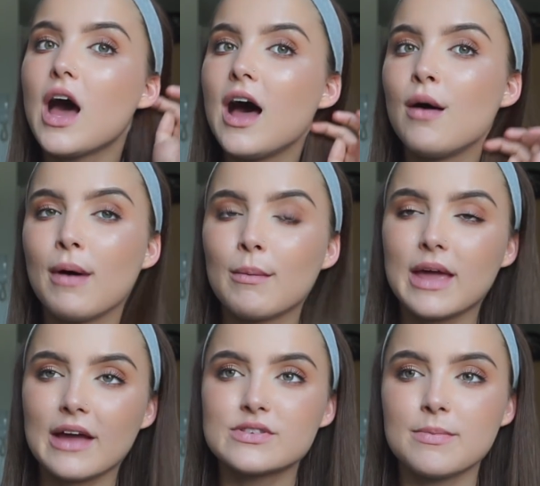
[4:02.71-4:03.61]
And
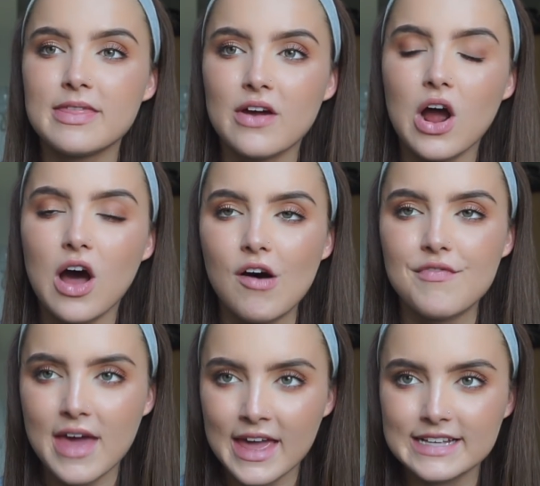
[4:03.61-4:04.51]
we have to be there at
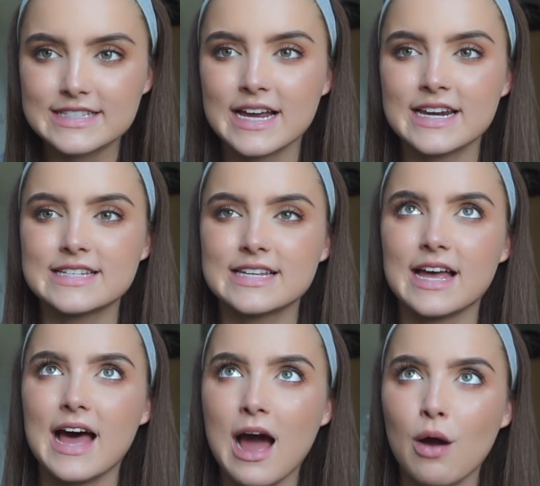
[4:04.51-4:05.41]
8:30, and it's
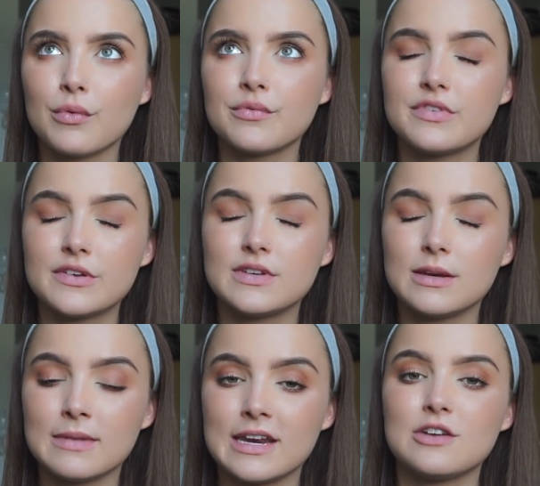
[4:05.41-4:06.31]
an hour and
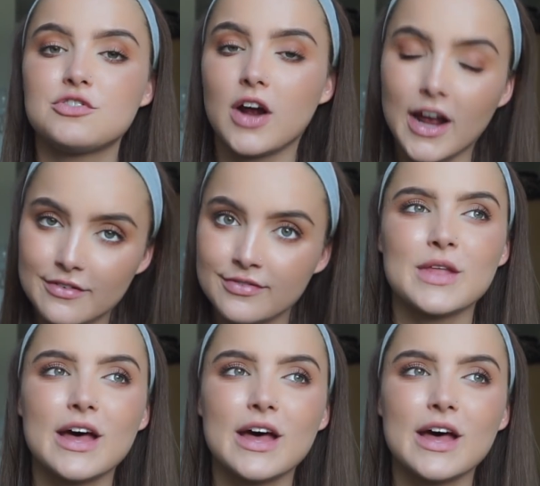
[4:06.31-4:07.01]
15 minute drive.